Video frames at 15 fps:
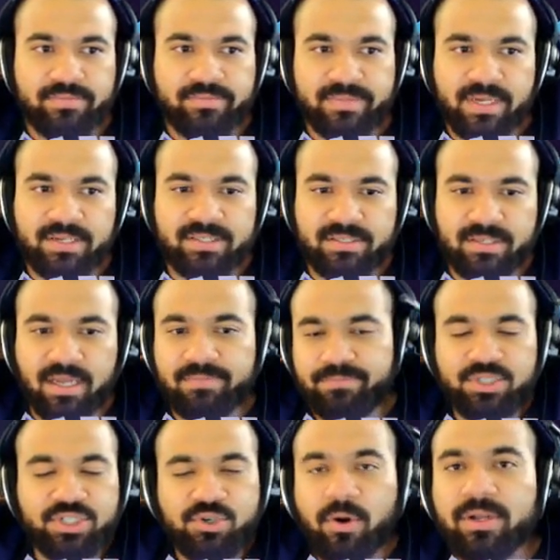there's a
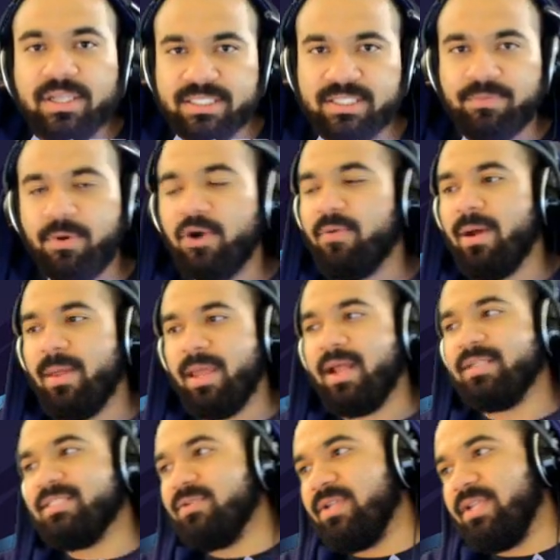short list of Pokemon that I
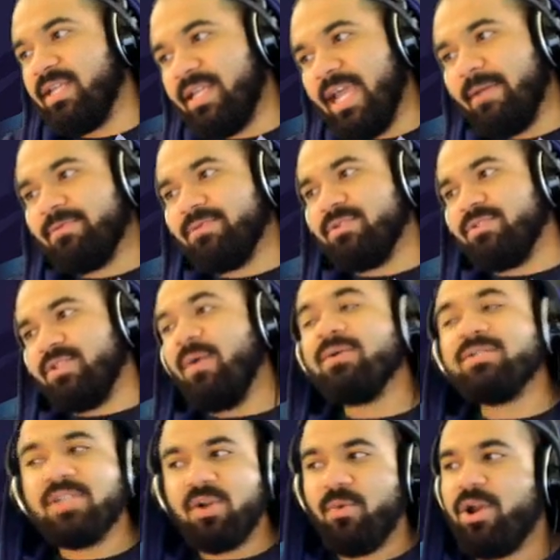still need to capture. So I
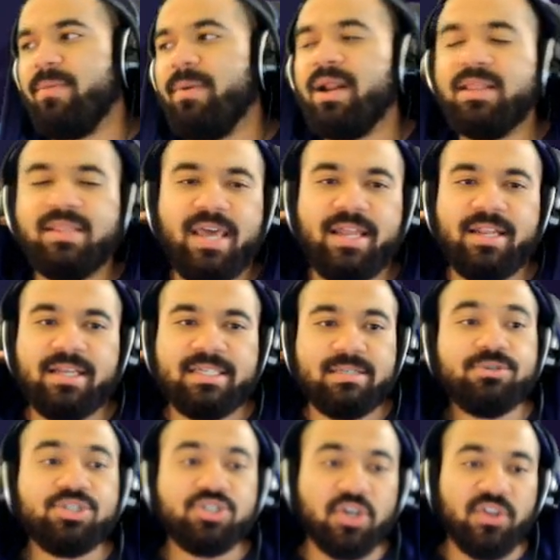wasn't going to worry about it then, because I'm
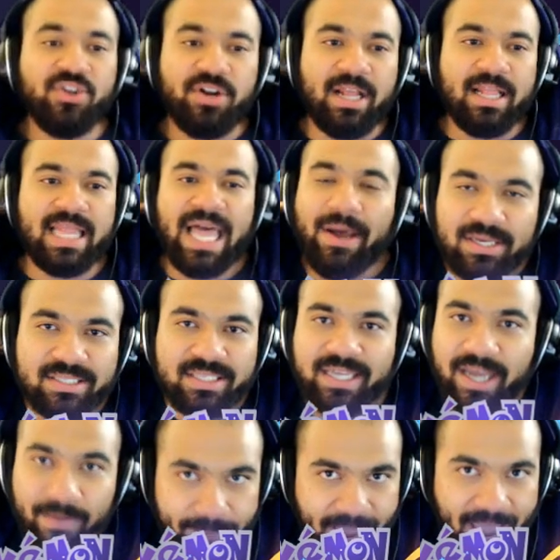sure they're going to allow us to
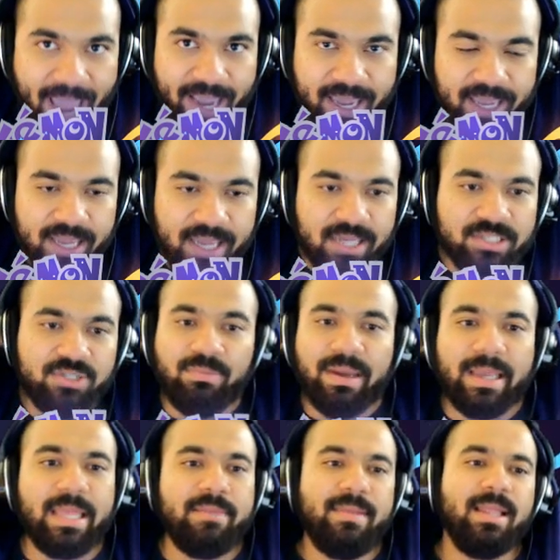come back to
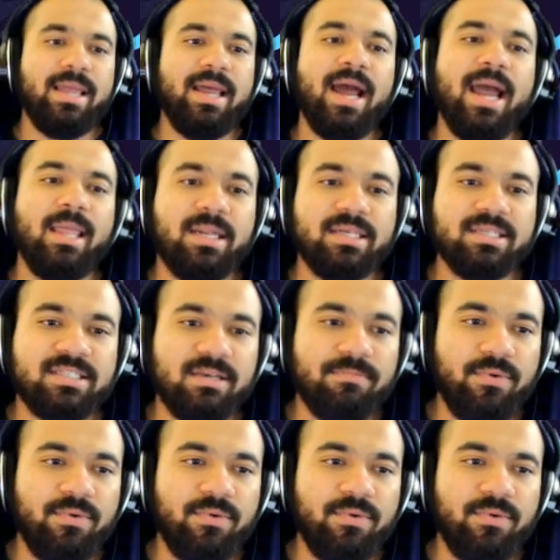Melemele Island at some